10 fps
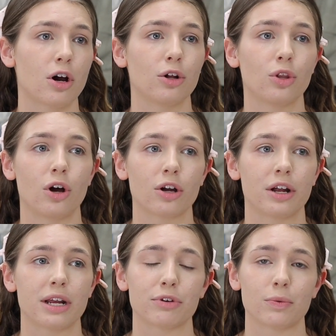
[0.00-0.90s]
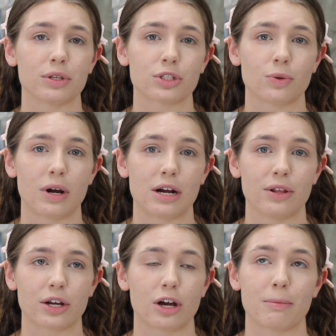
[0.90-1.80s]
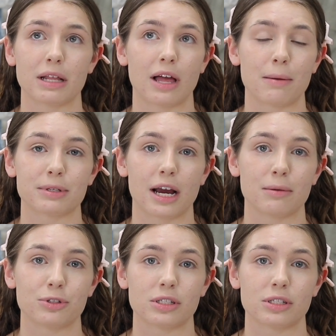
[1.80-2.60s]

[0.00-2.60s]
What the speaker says: I'll log on every once in a while, like on my laptop,